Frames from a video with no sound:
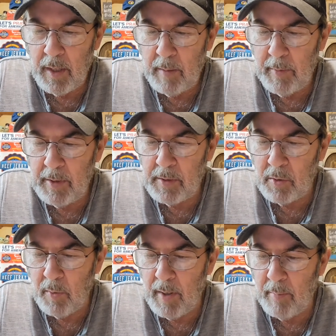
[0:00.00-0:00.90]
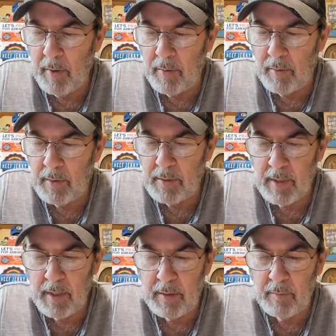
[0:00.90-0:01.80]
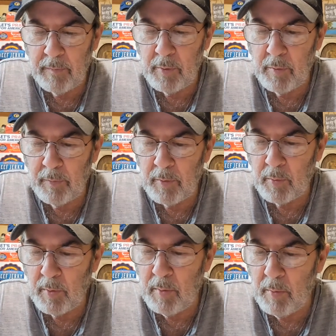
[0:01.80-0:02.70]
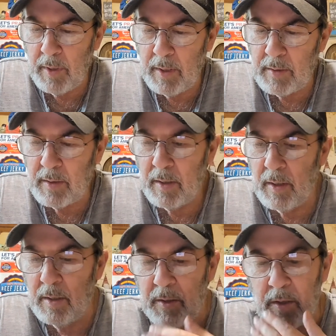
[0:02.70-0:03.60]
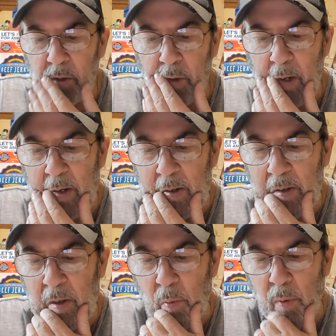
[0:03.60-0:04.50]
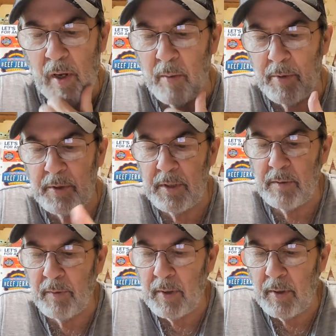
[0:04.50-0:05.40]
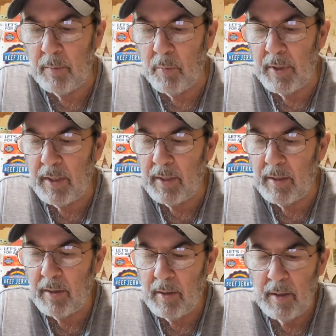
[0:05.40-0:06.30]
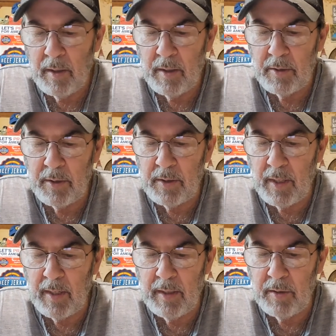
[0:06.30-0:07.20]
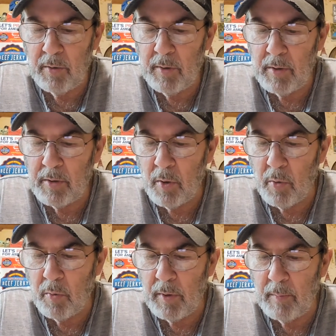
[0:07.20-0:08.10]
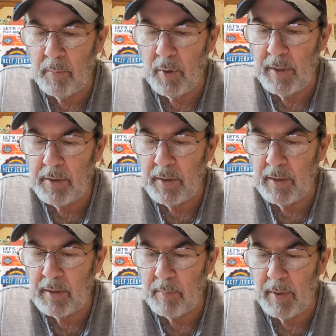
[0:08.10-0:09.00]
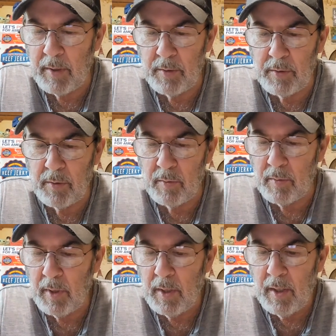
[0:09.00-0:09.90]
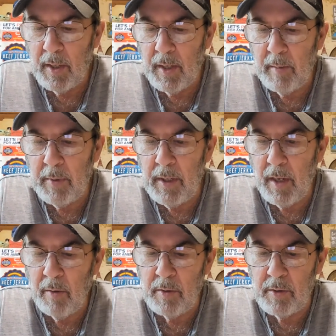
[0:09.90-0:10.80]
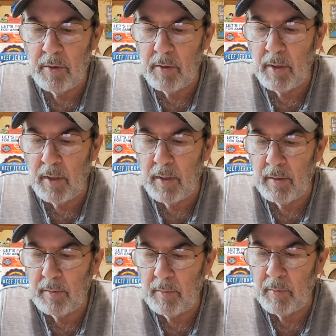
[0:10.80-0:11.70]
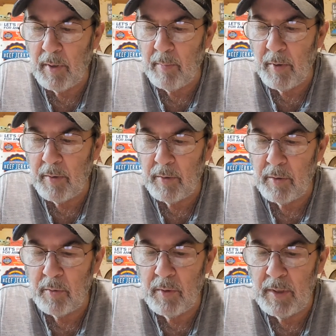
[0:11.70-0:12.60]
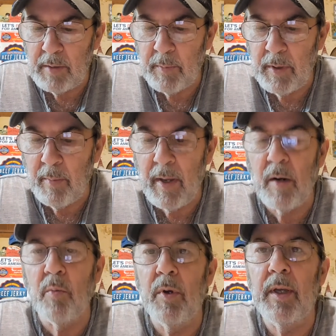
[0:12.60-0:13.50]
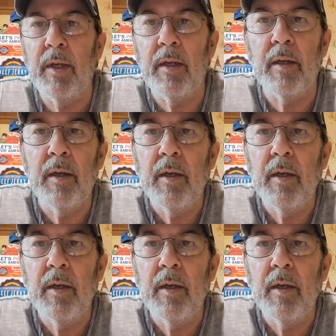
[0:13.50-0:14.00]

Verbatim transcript: Amy's grandmother has had the flu for 3 weeks. She's trying to get well, but she's very weak. She's 82 years old, and pray she gets better soon. Amy, how is your grandmother doing? It's been about a week.